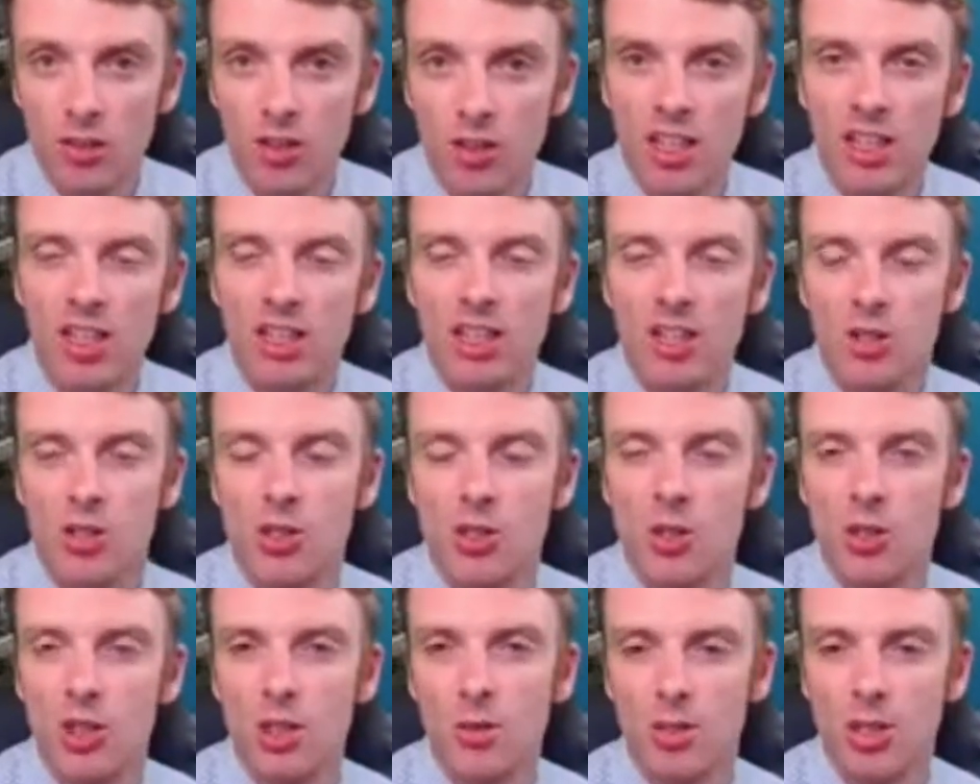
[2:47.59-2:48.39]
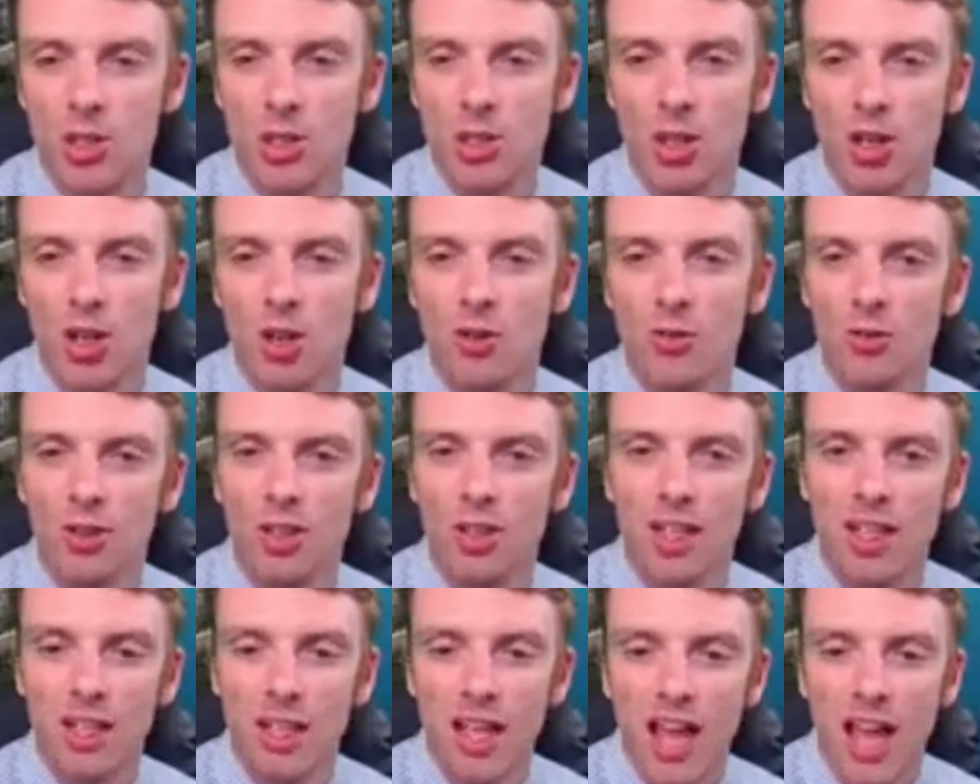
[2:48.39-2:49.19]
Clearly you're still going to be sort of
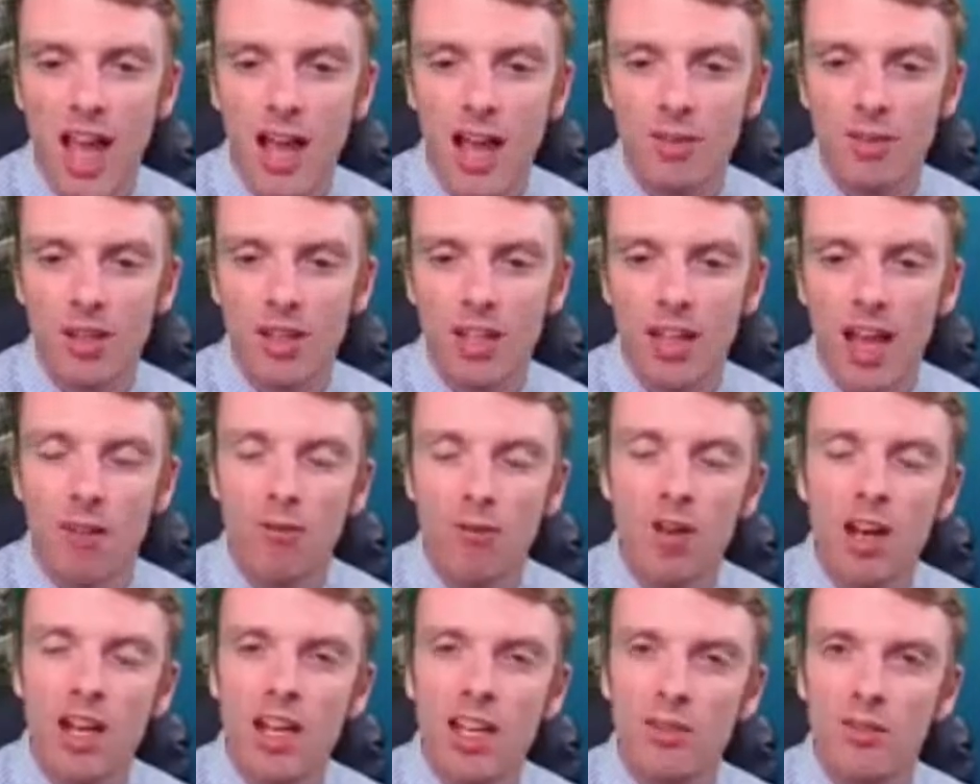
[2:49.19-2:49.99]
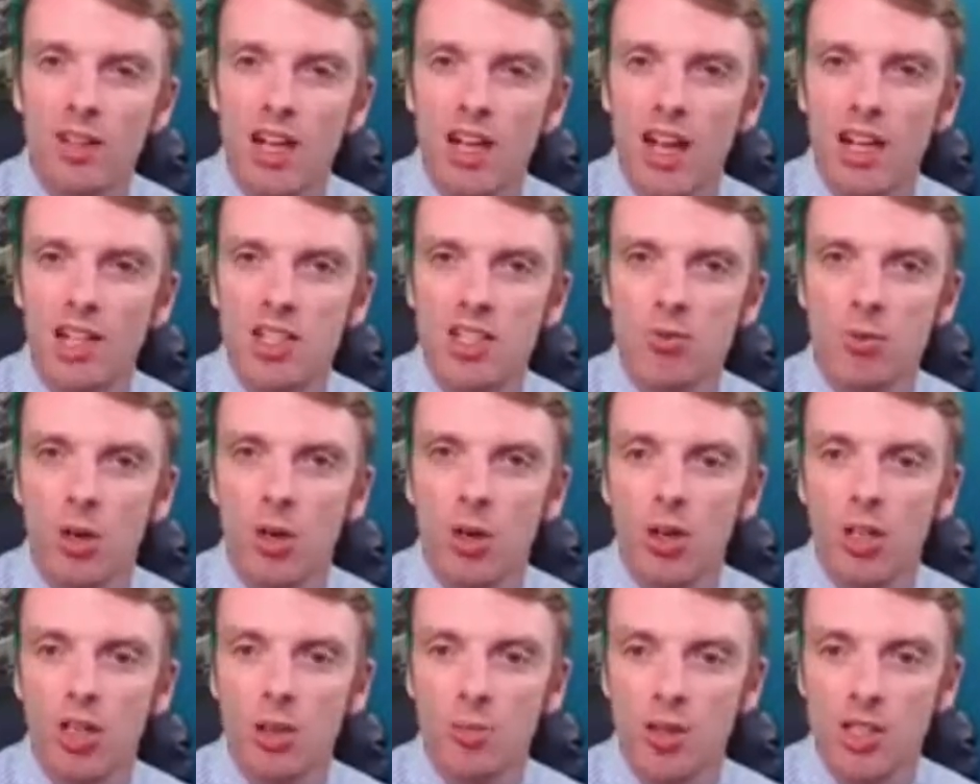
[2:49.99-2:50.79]
hopefully having a relatively active
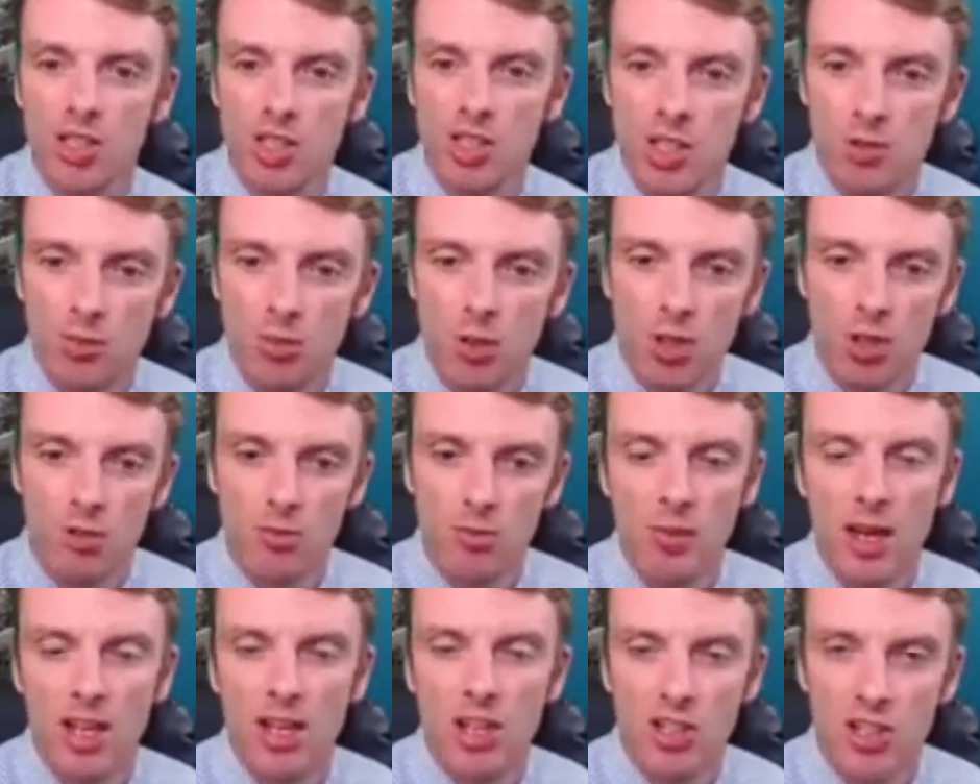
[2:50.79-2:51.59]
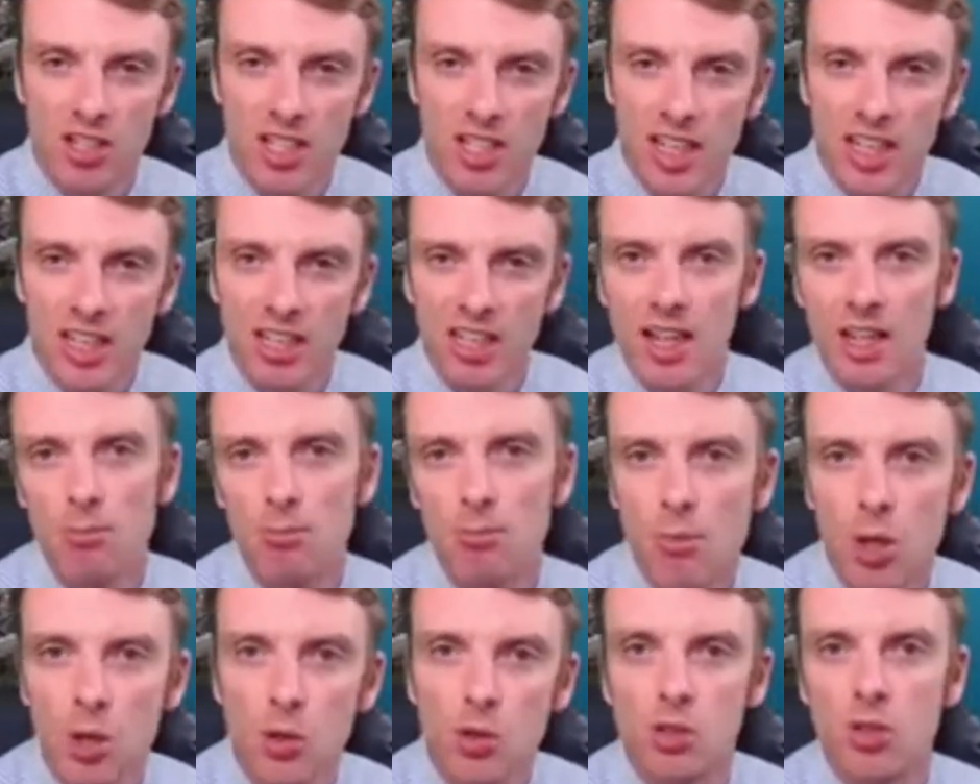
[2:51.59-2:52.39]
part in the business, but you've managed to delegate
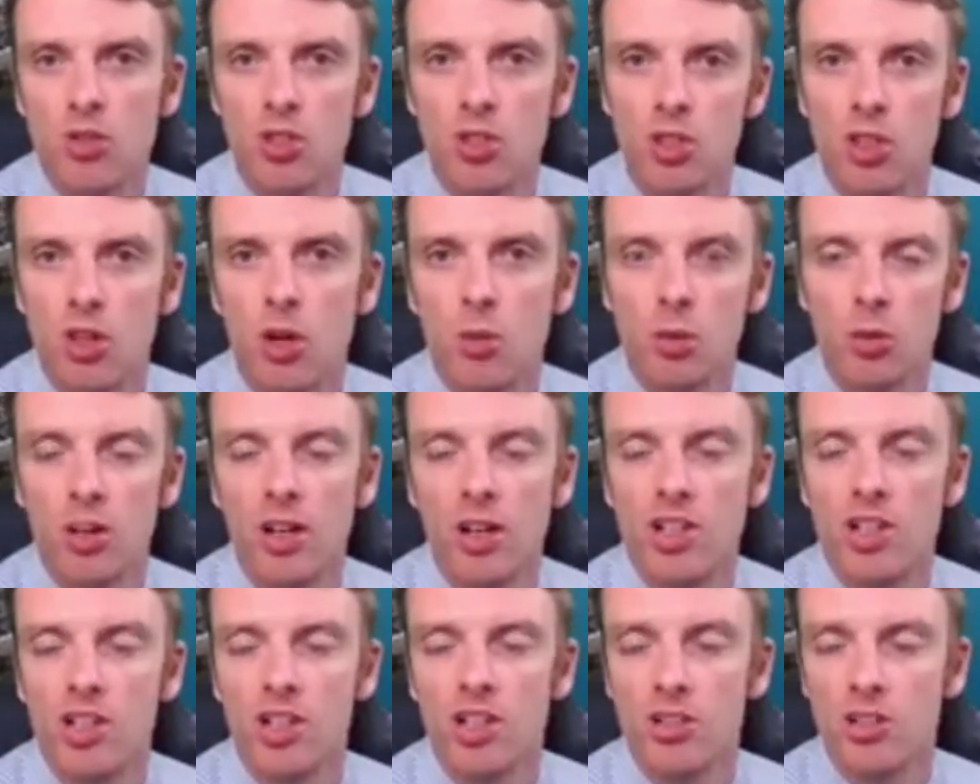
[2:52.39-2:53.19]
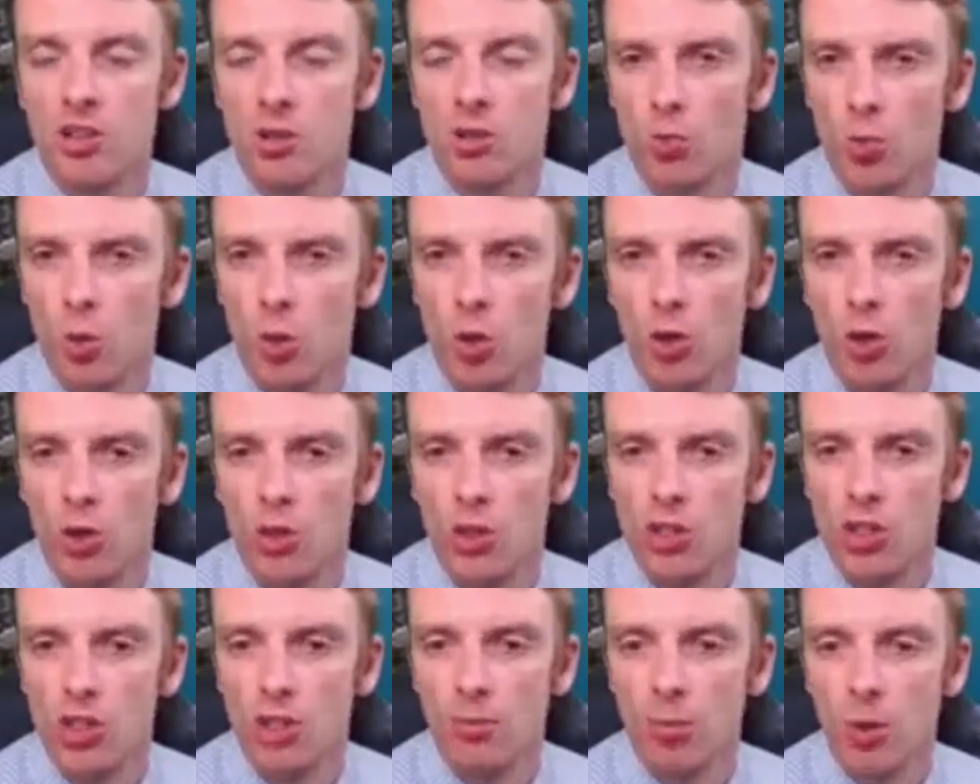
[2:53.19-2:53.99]
most of the operations and whatnot
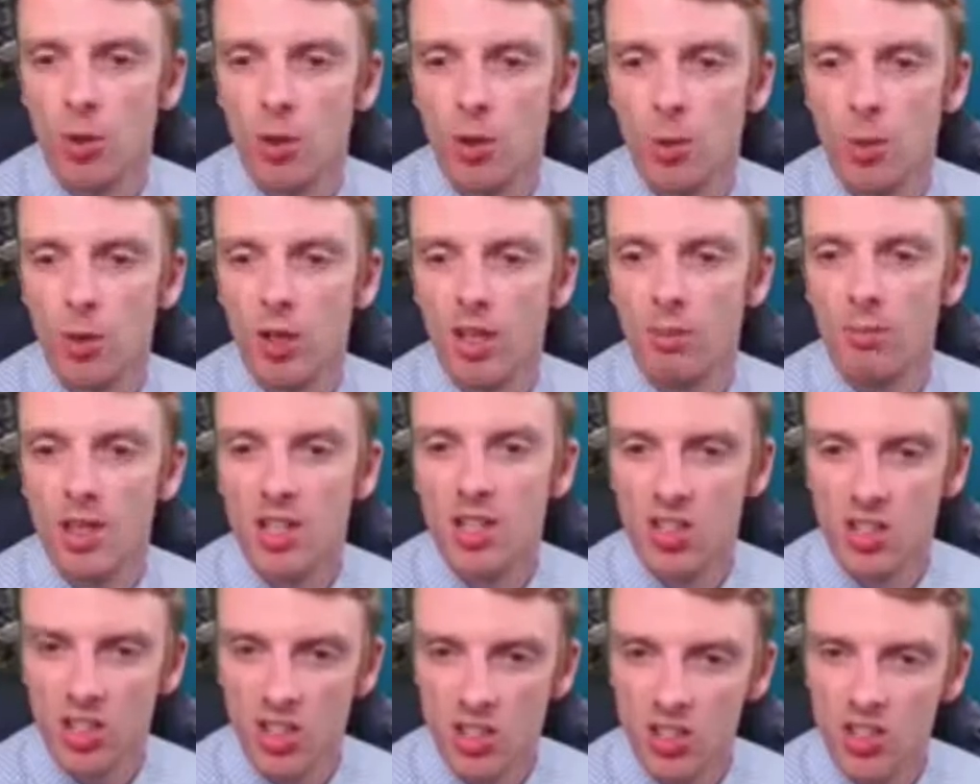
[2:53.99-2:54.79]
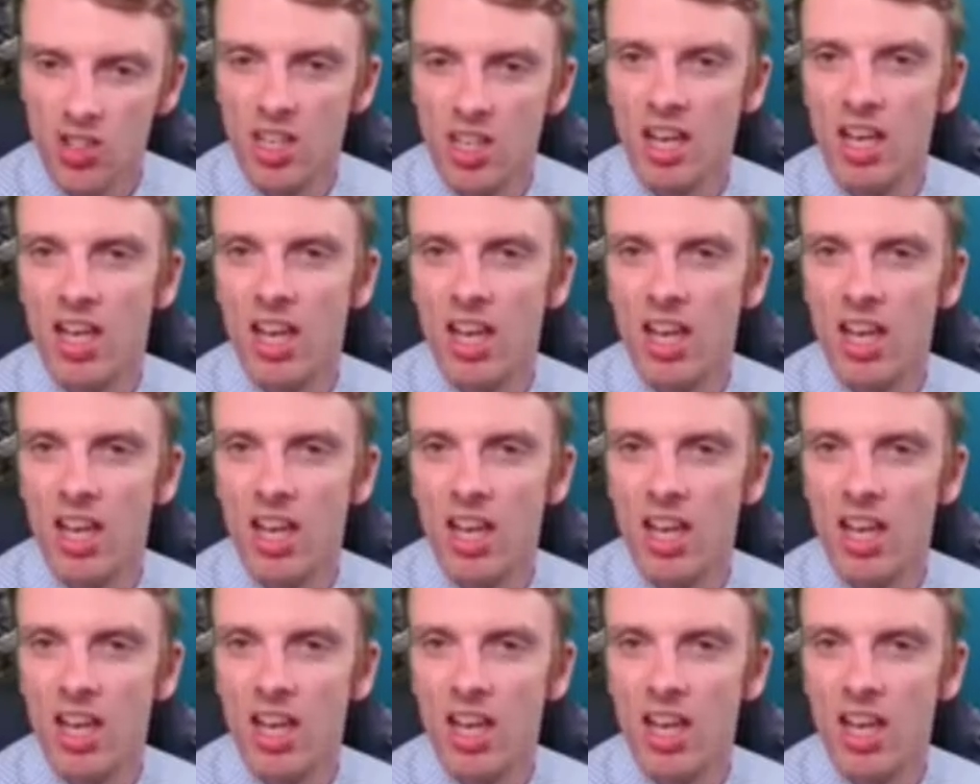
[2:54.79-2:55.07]
to the point where the business,